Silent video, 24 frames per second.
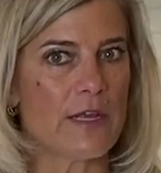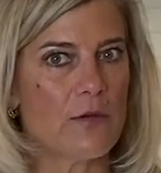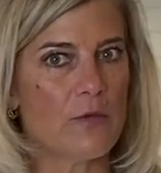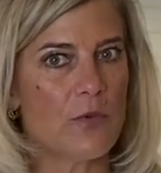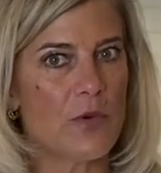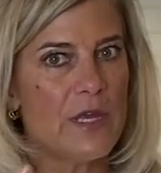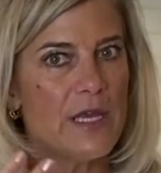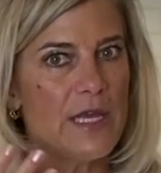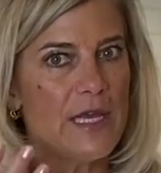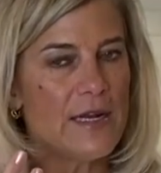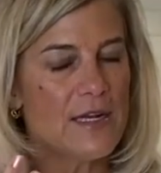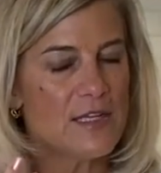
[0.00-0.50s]
we
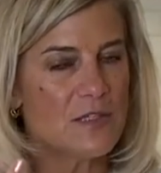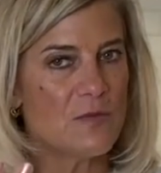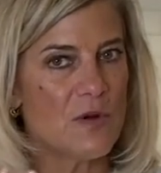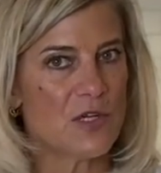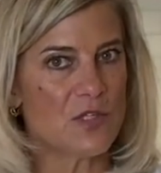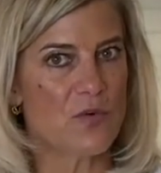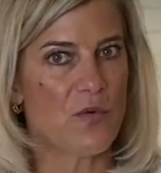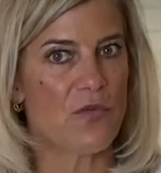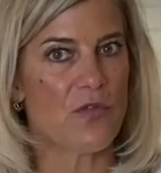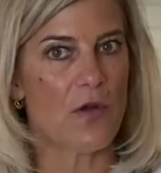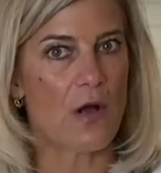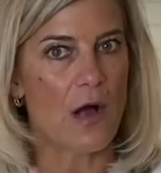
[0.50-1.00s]
eat as
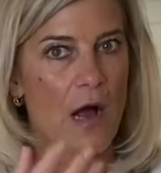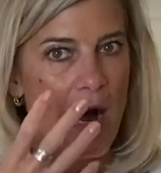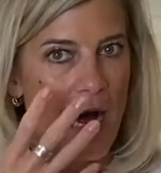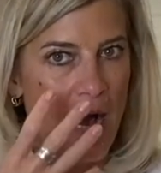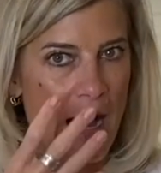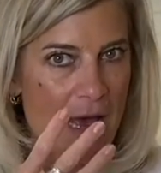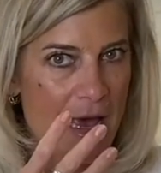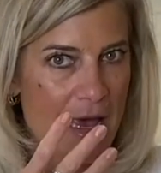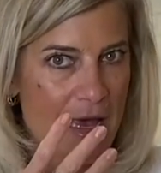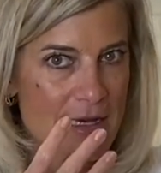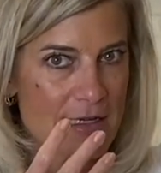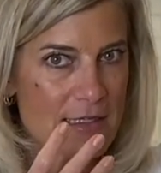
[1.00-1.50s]
much with our
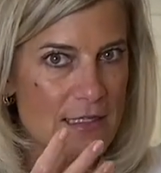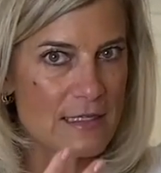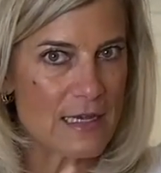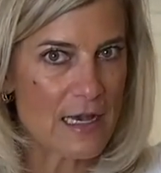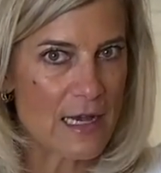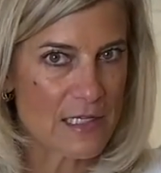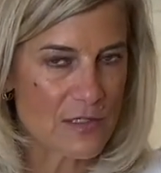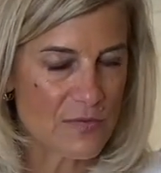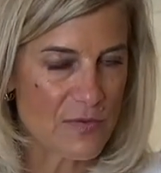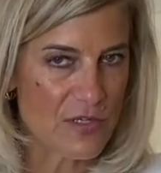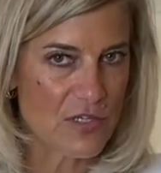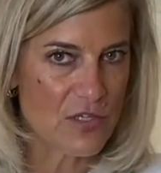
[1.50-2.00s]
eyes
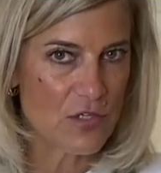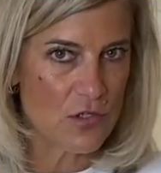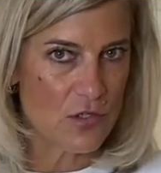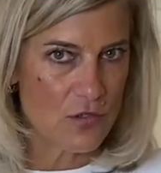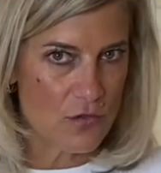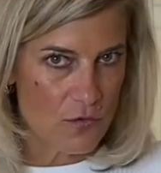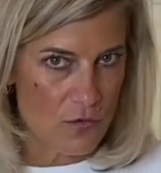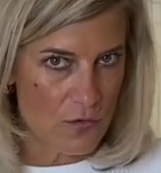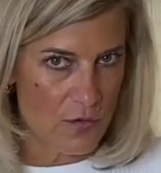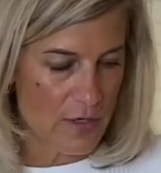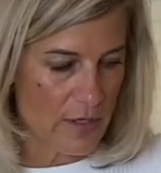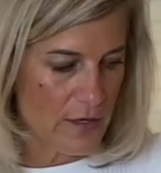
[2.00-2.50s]
as we
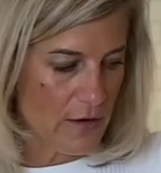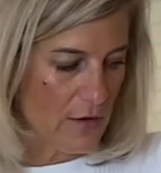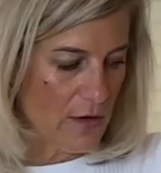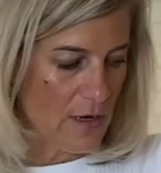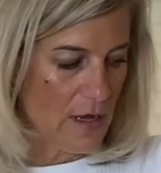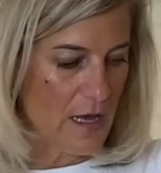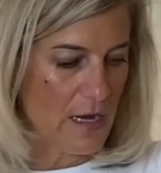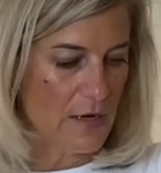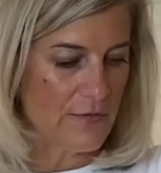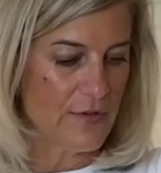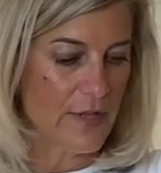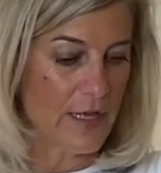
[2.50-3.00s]
do,
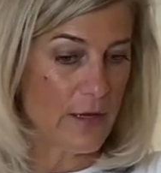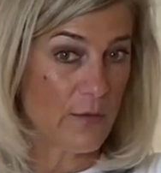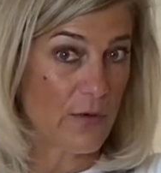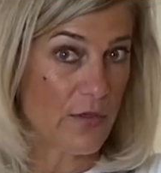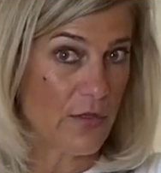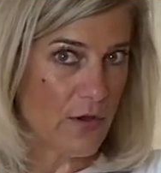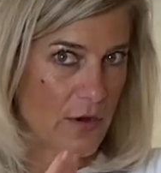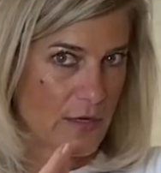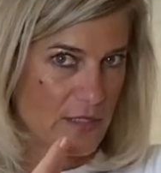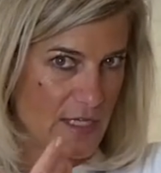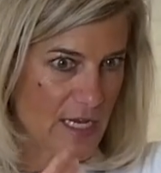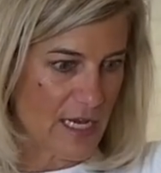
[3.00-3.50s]
kind of with
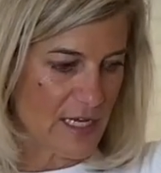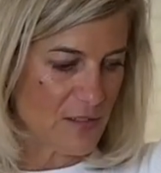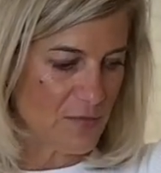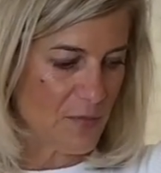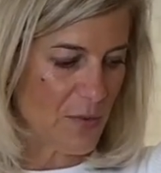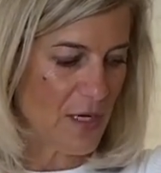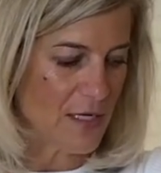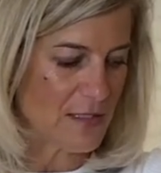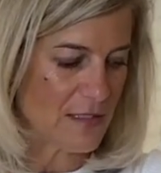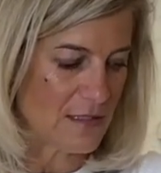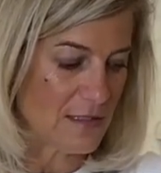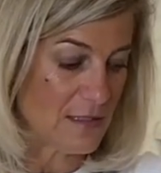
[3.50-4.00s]
our taste
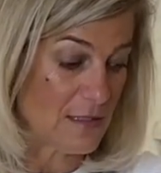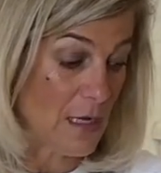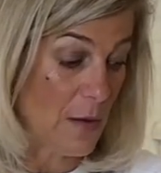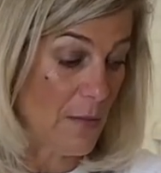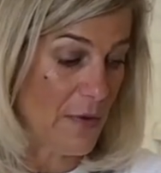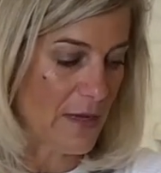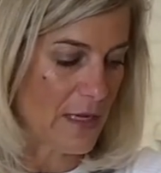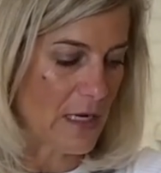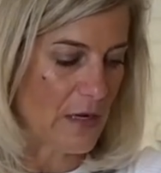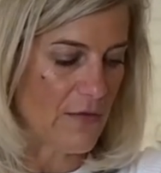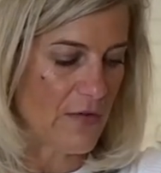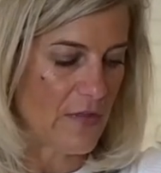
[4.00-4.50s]
buds and
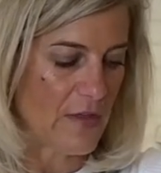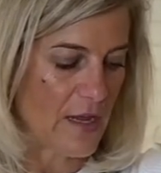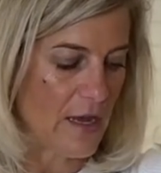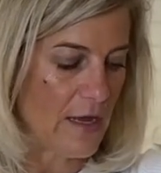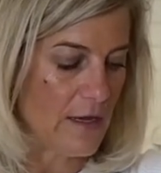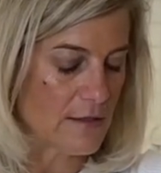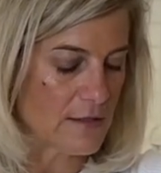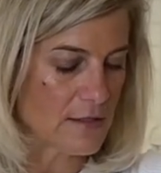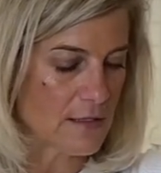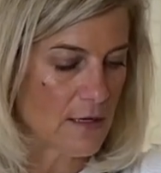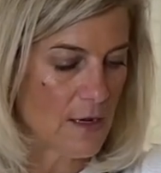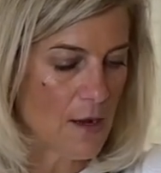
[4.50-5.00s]
stomach and everything
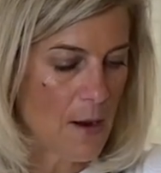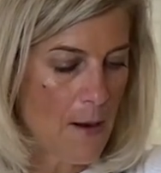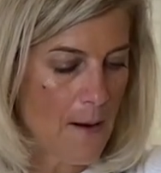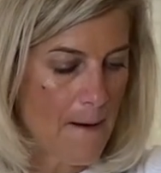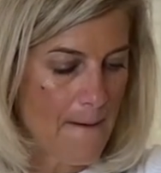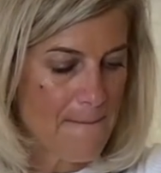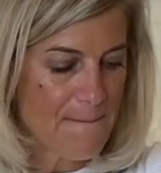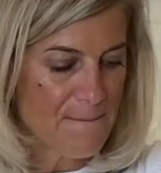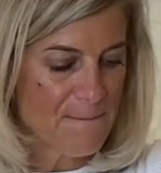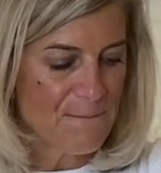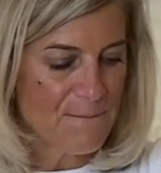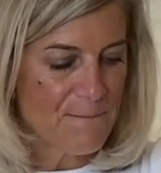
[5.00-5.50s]
else.
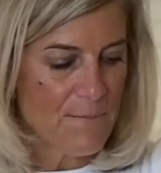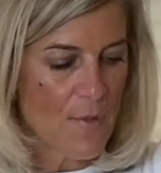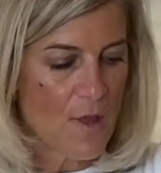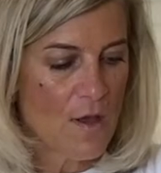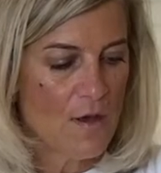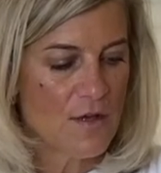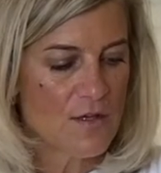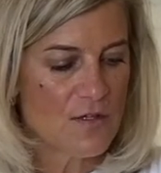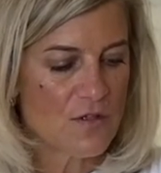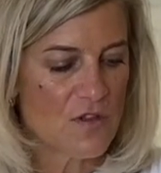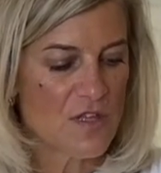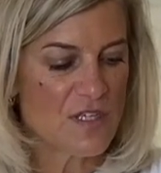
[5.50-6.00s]

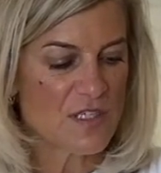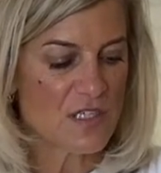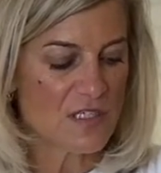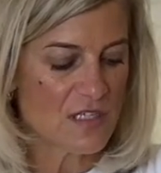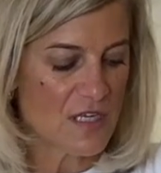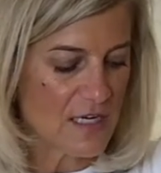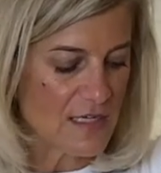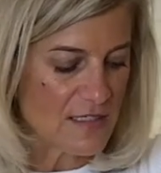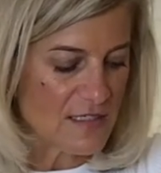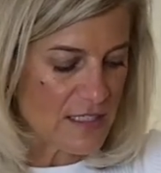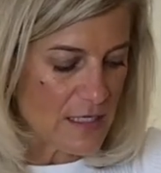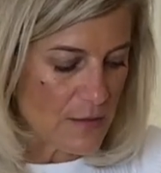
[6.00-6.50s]
This is
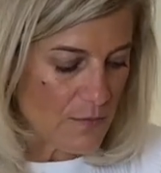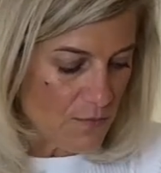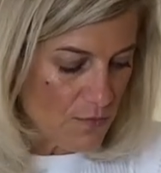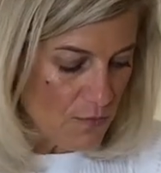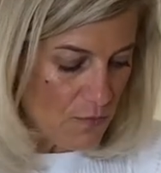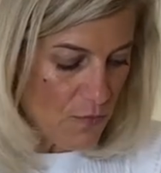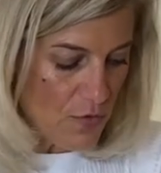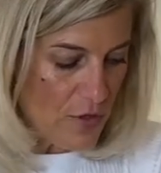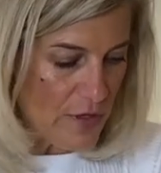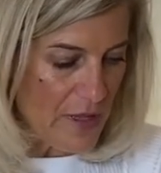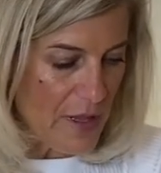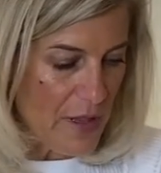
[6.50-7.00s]
going to seem
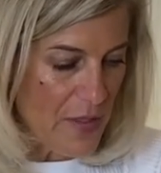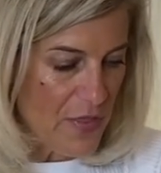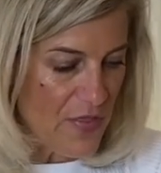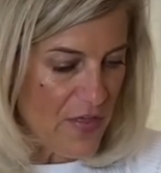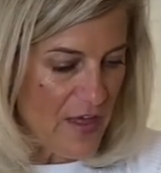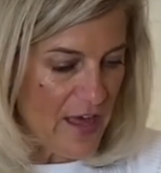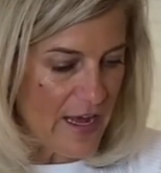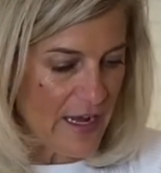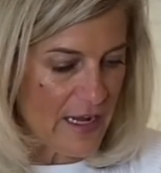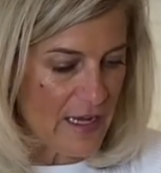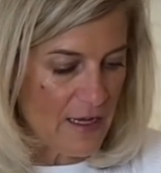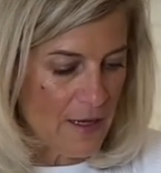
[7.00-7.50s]
really
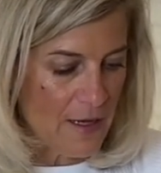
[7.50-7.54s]
thick.